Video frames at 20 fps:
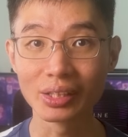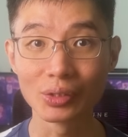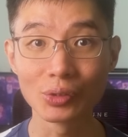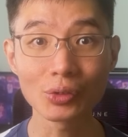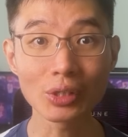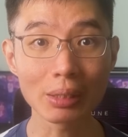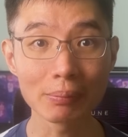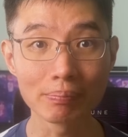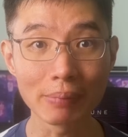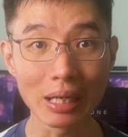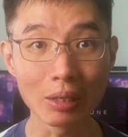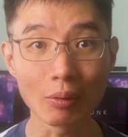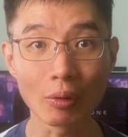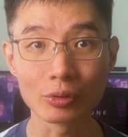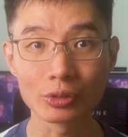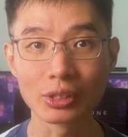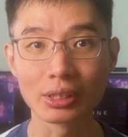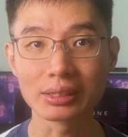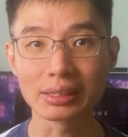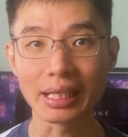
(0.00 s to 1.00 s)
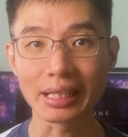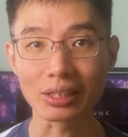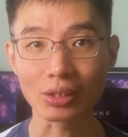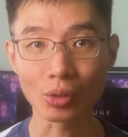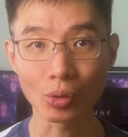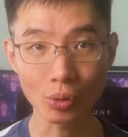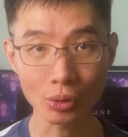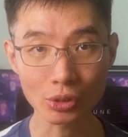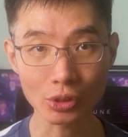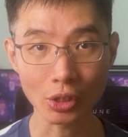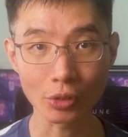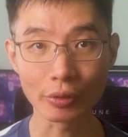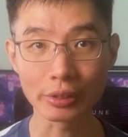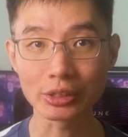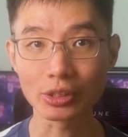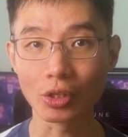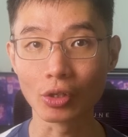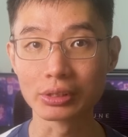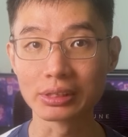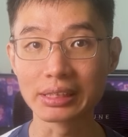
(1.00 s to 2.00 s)
You can buy vouchers at Cold
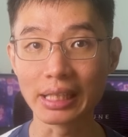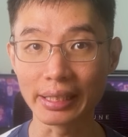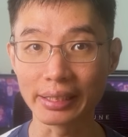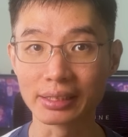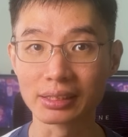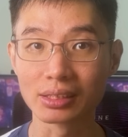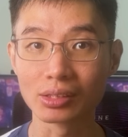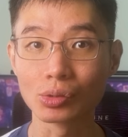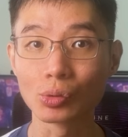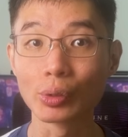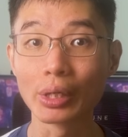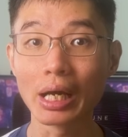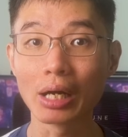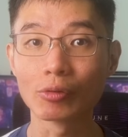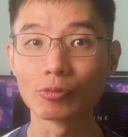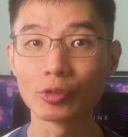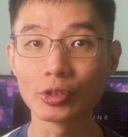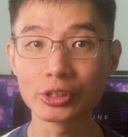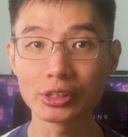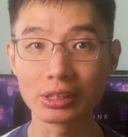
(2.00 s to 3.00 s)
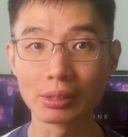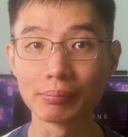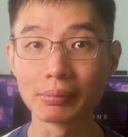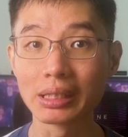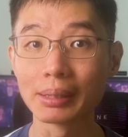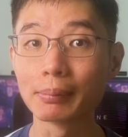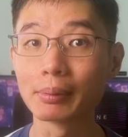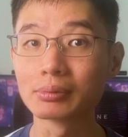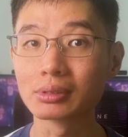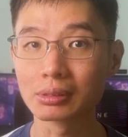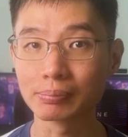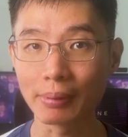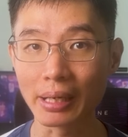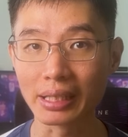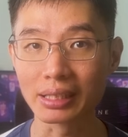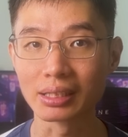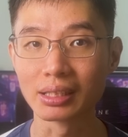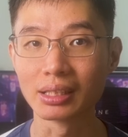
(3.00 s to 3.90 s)
Storage or Giant to help reach the minimum spend.